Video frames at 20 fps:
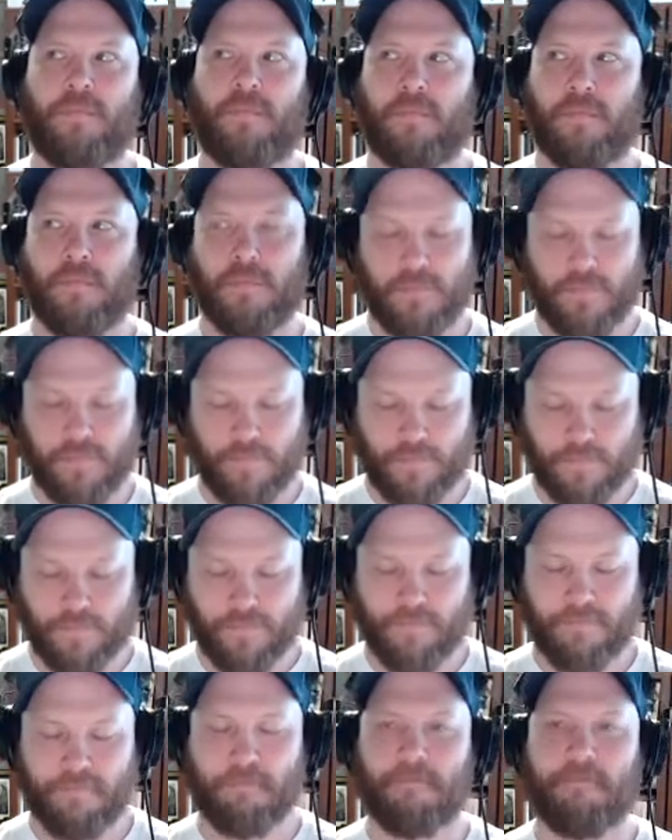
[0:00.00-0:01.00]

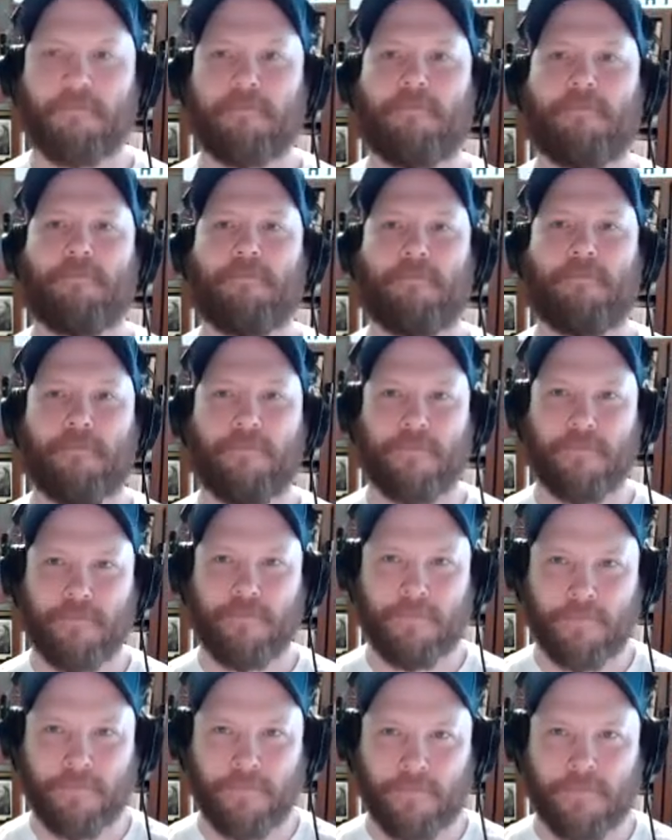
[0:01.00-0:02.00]

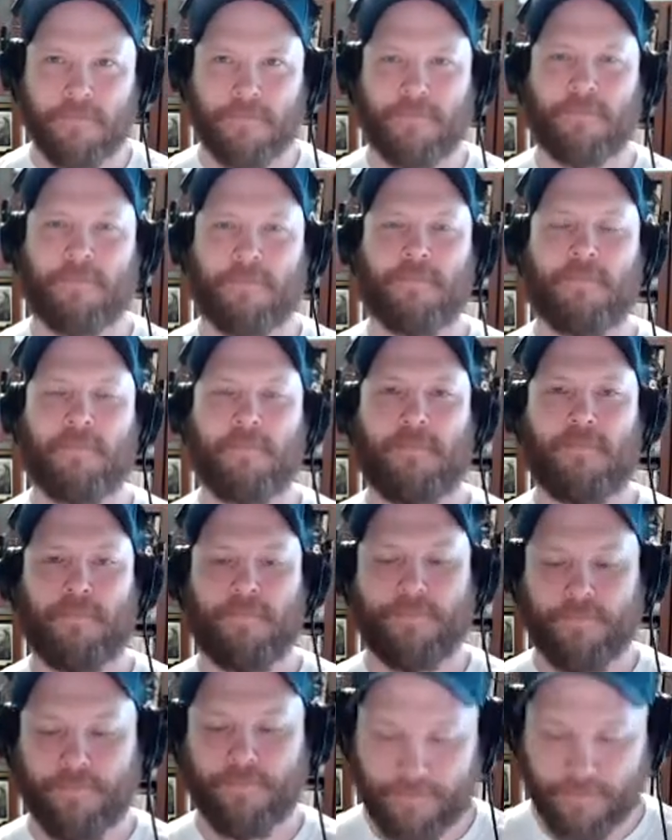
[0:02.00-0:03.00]

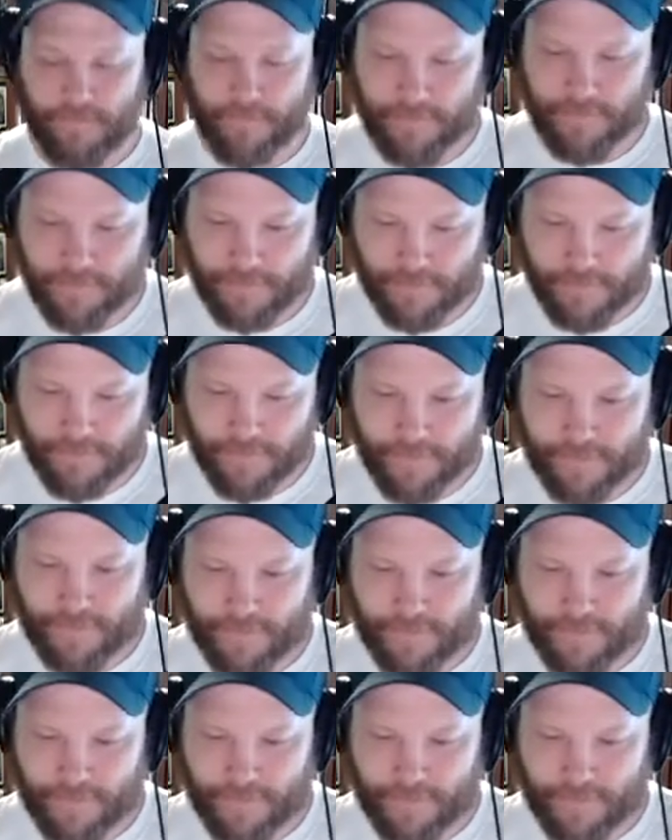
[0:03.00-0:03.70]
(not speaking)